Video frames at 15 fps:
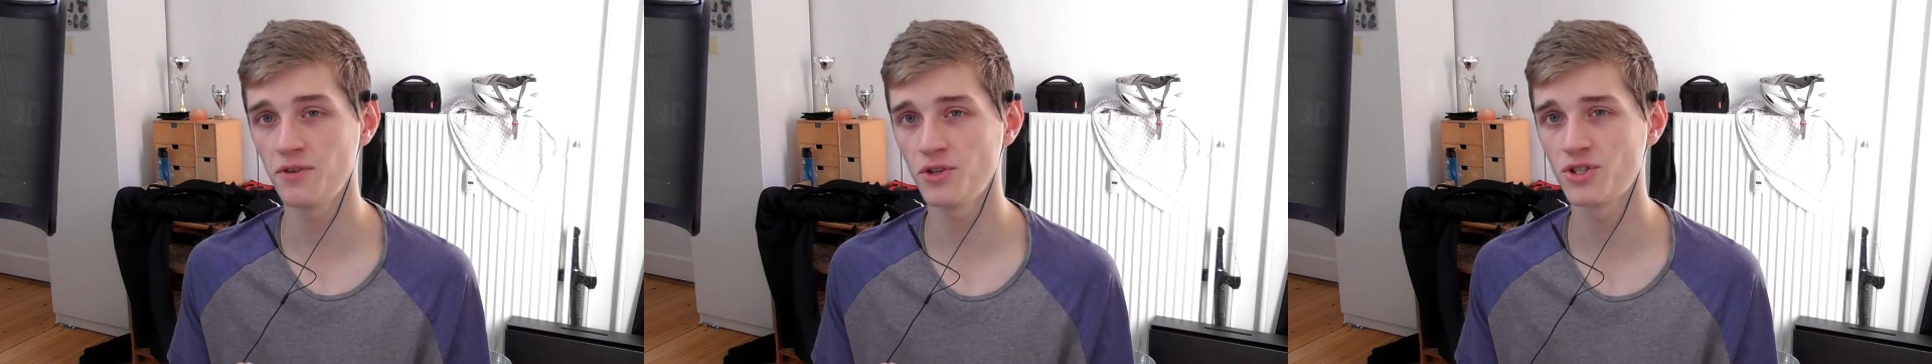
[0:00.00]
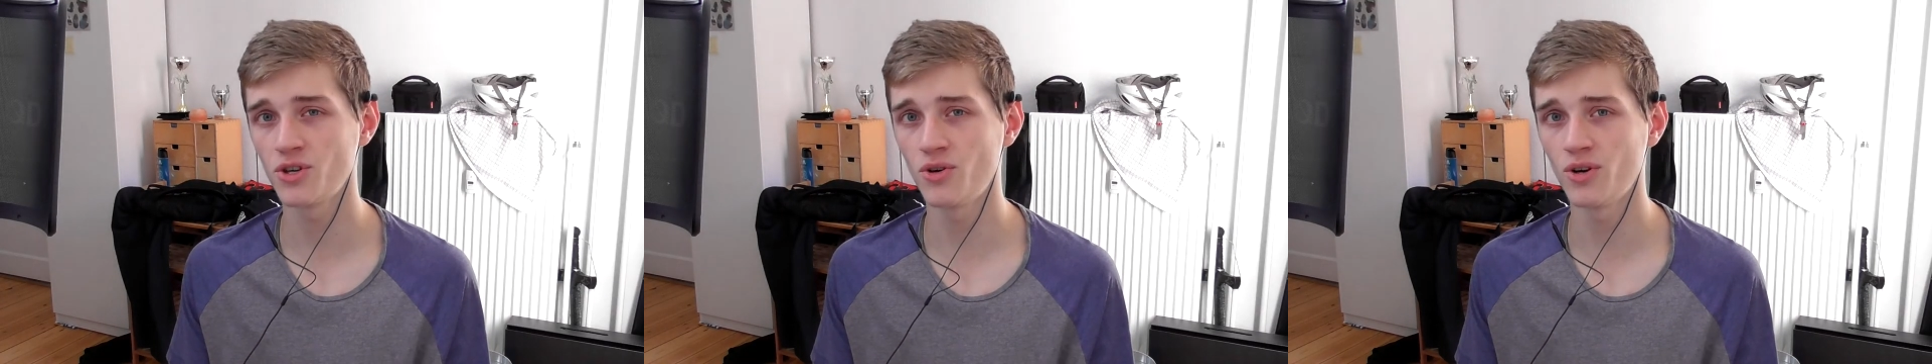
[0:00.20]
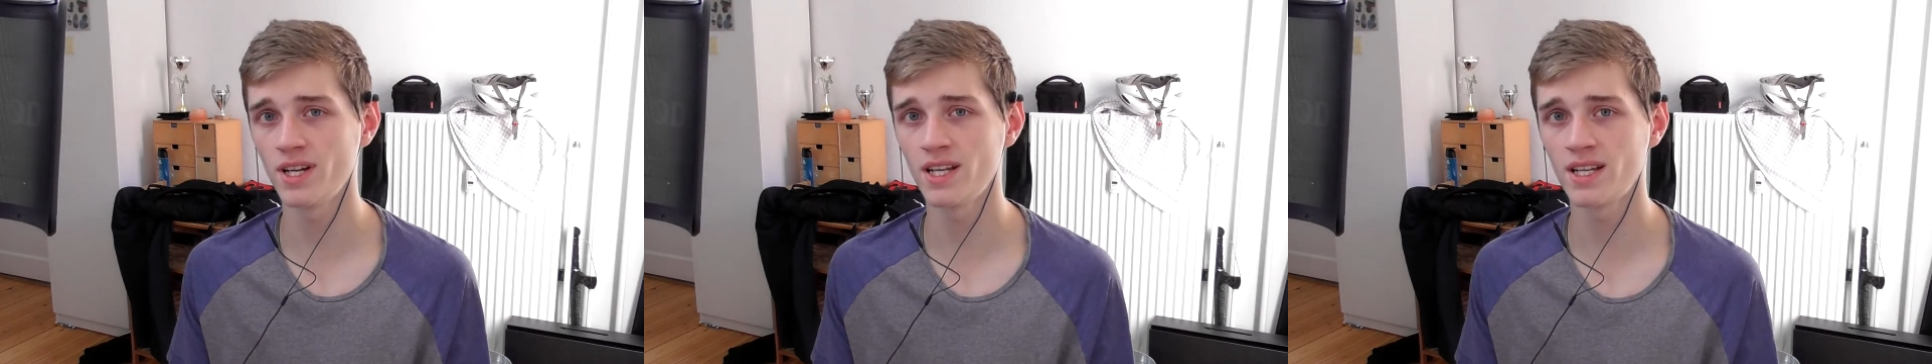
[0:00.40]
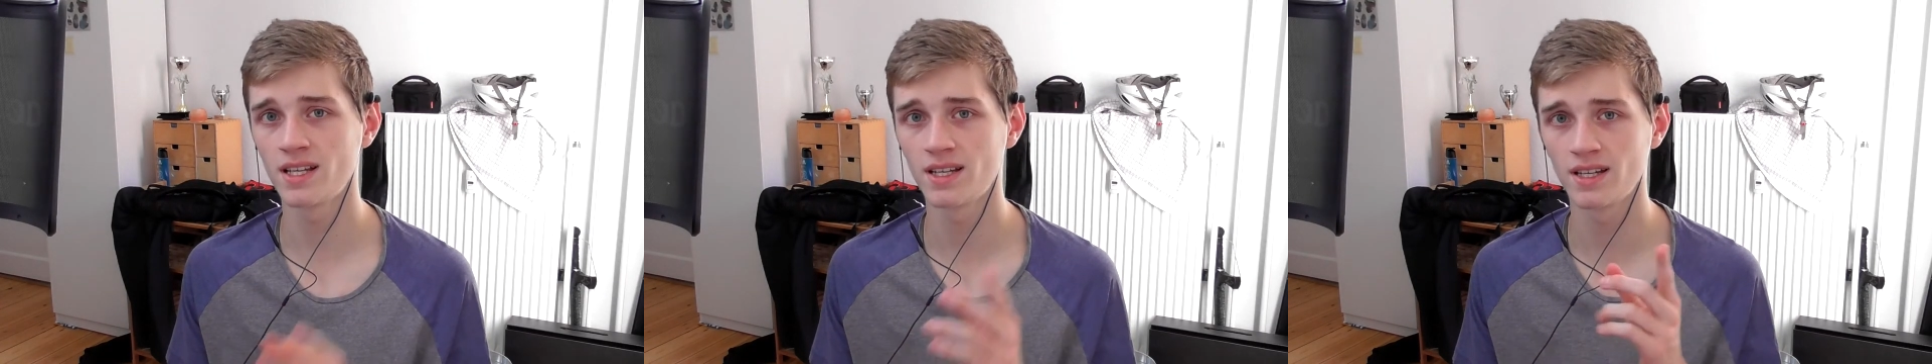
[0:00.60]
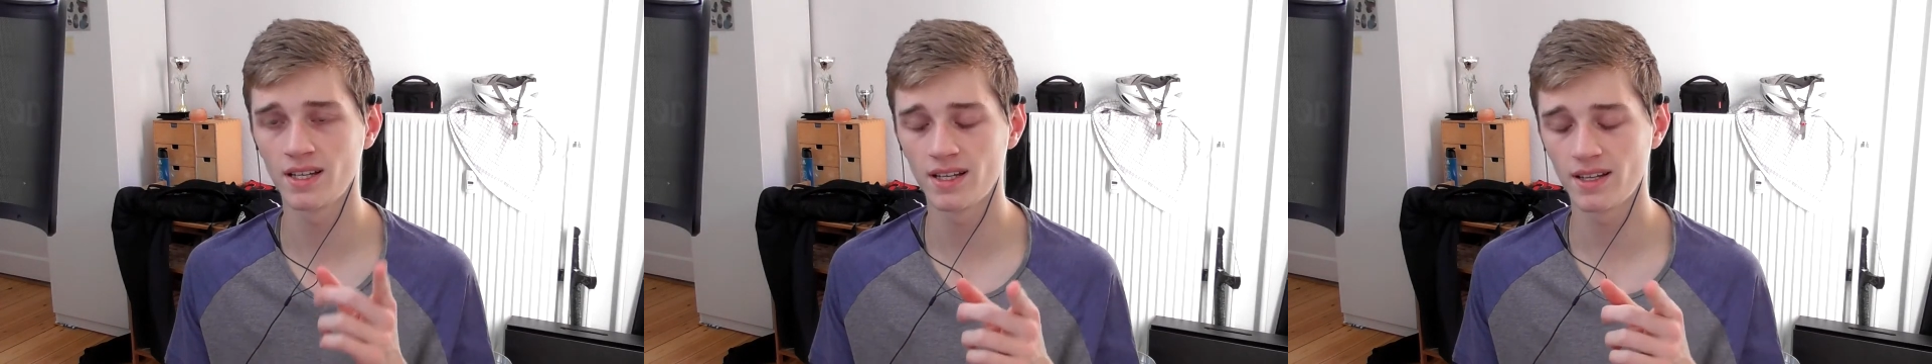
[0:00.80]
If you enjoyed,
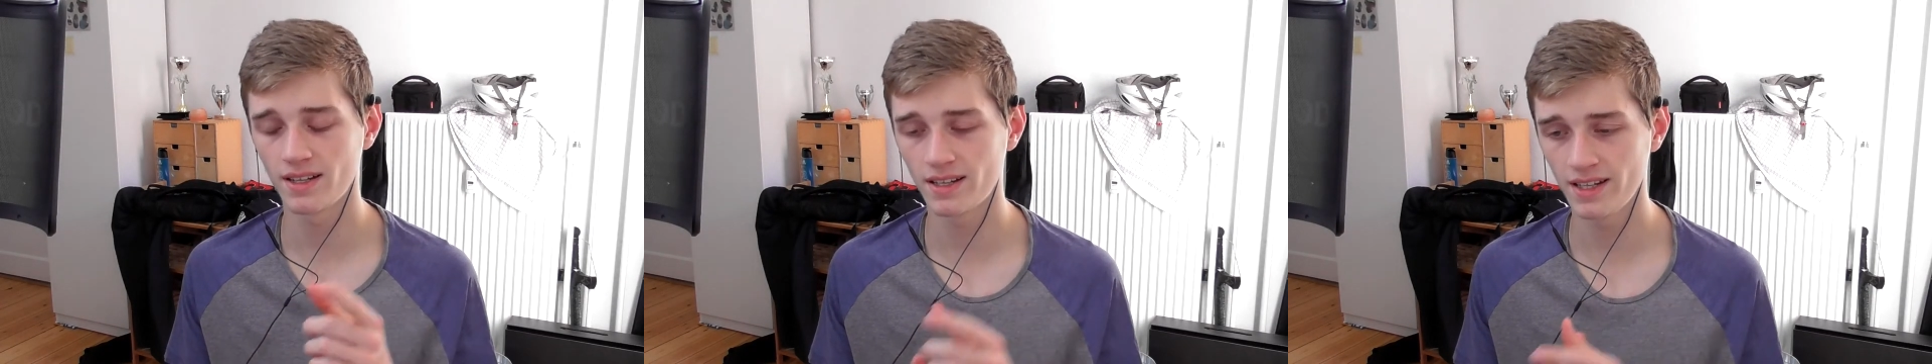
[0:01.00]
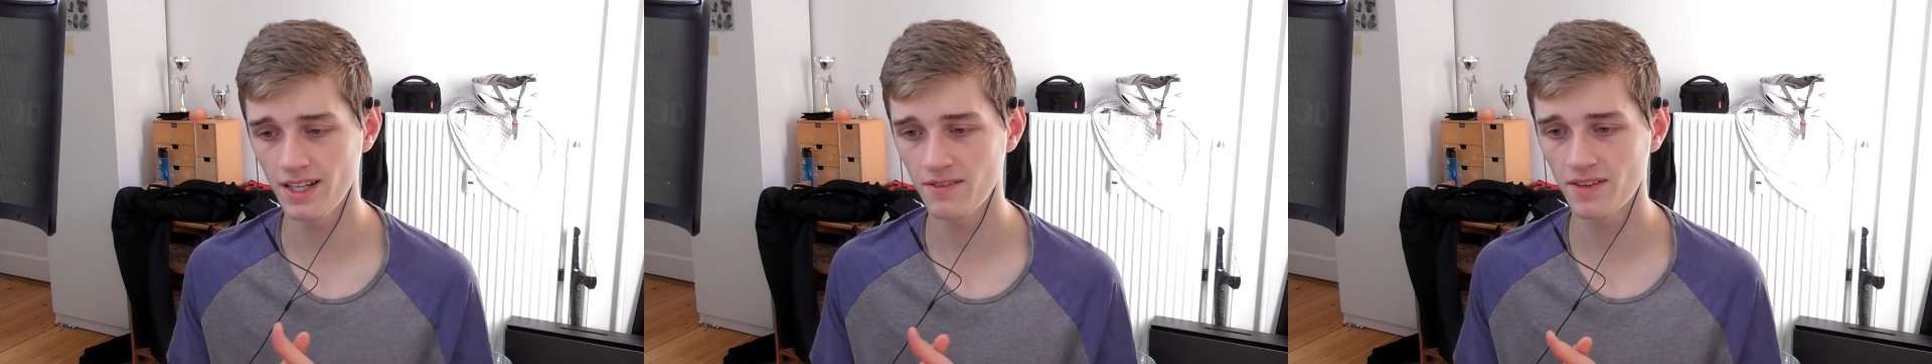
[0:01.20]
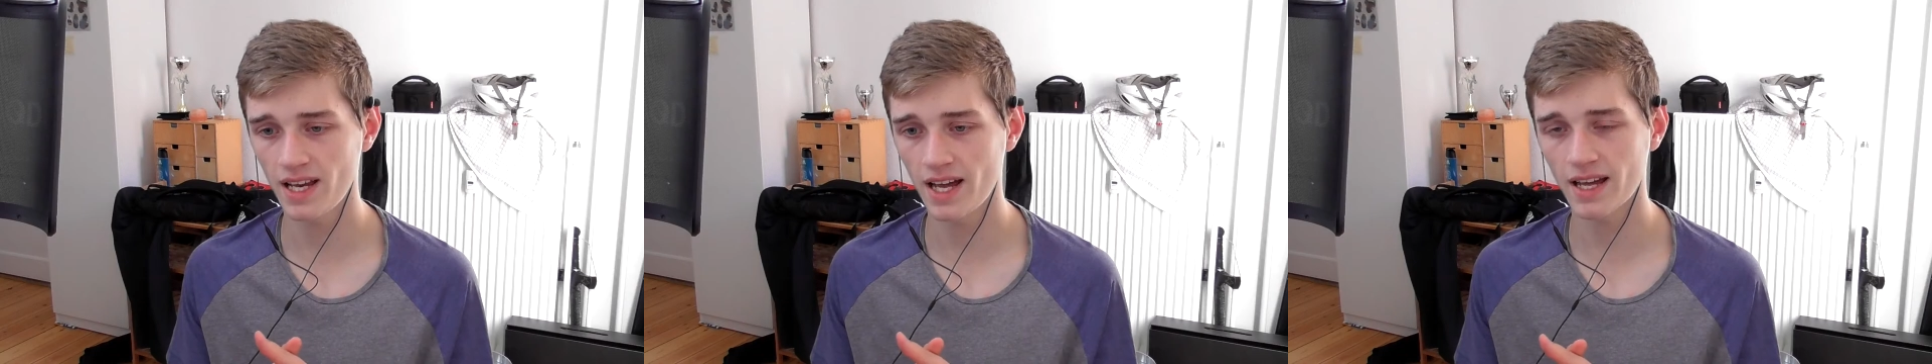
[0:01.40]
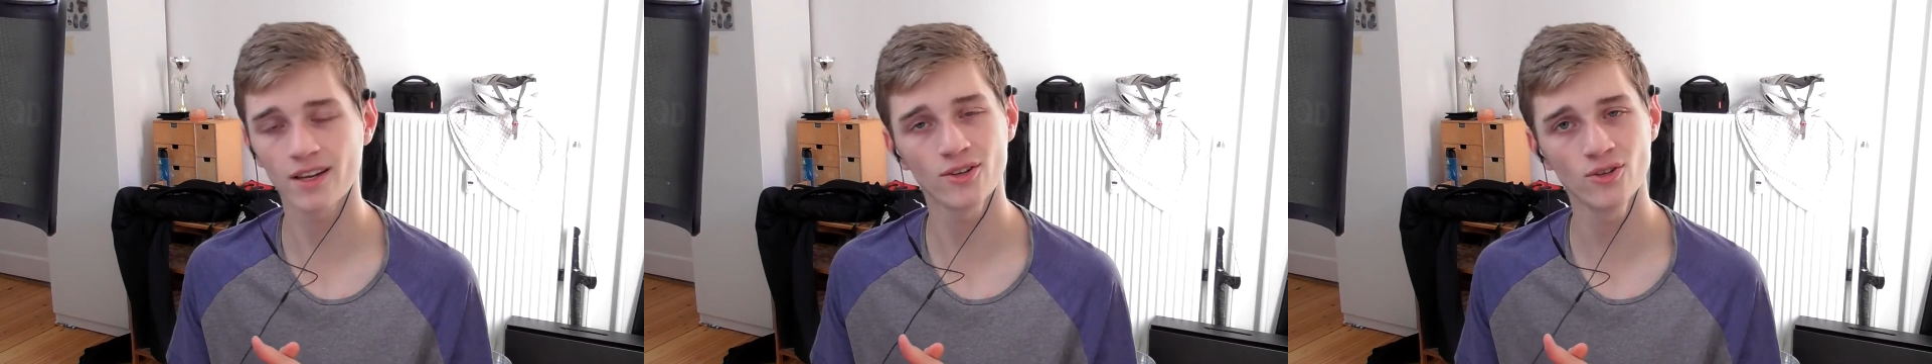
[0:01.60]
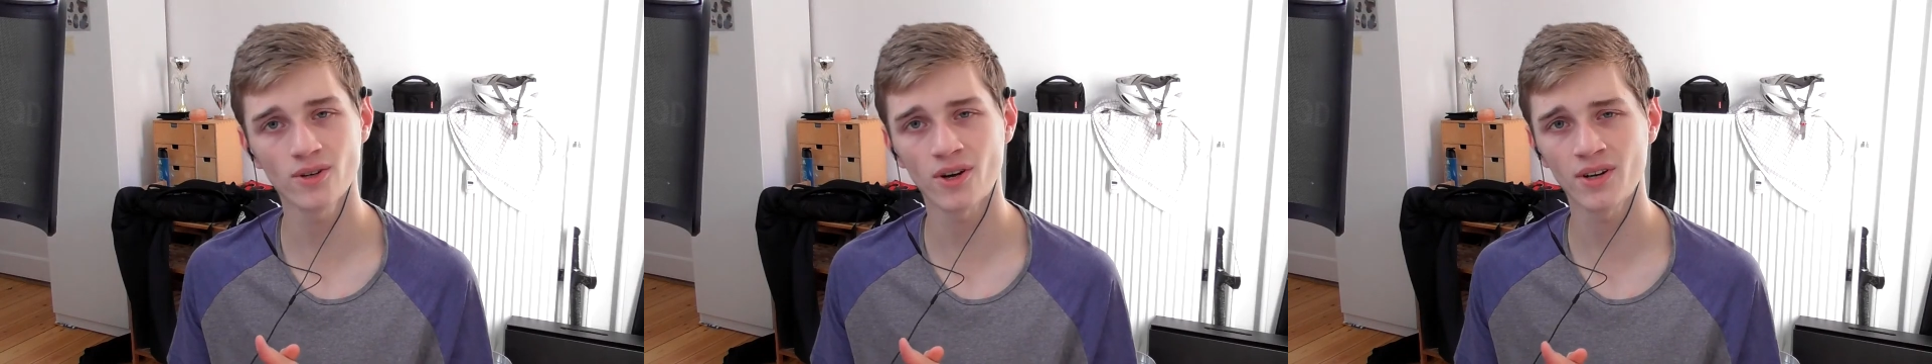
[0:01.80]
leave a like if you're